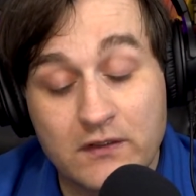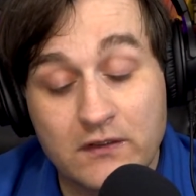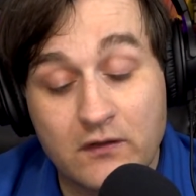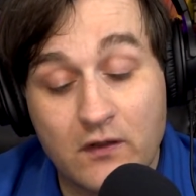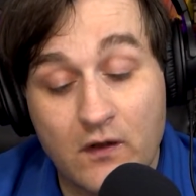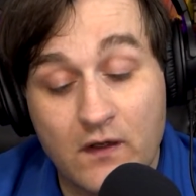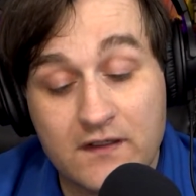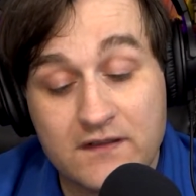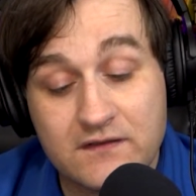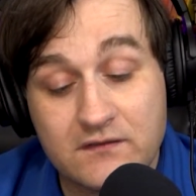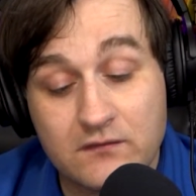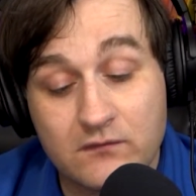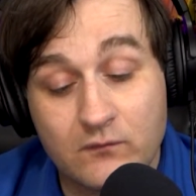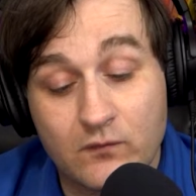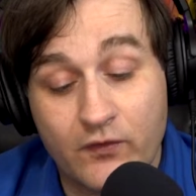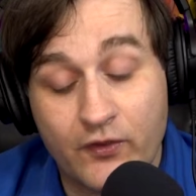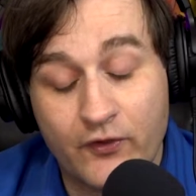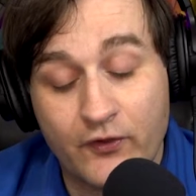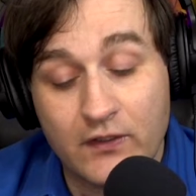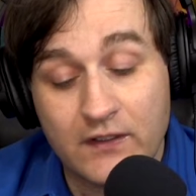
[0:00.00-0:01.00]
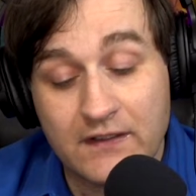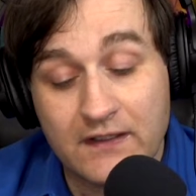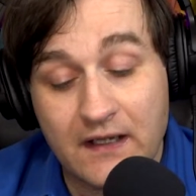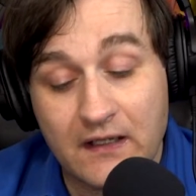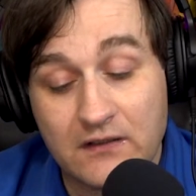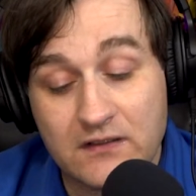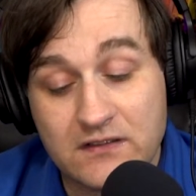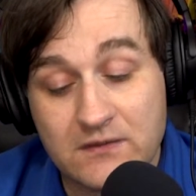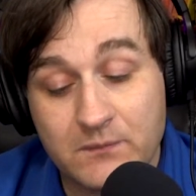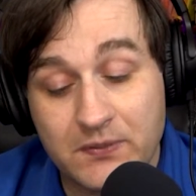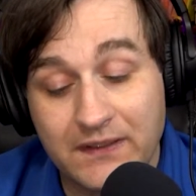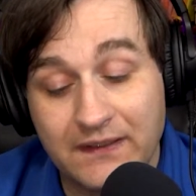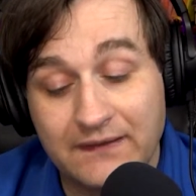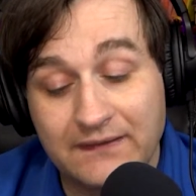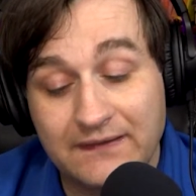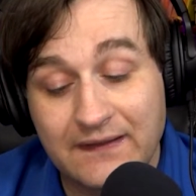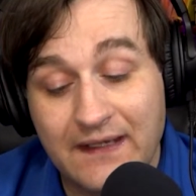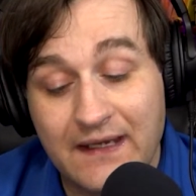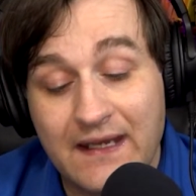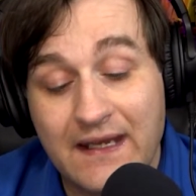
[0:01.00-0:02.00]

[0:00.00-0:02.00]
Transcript: cost $30 apiece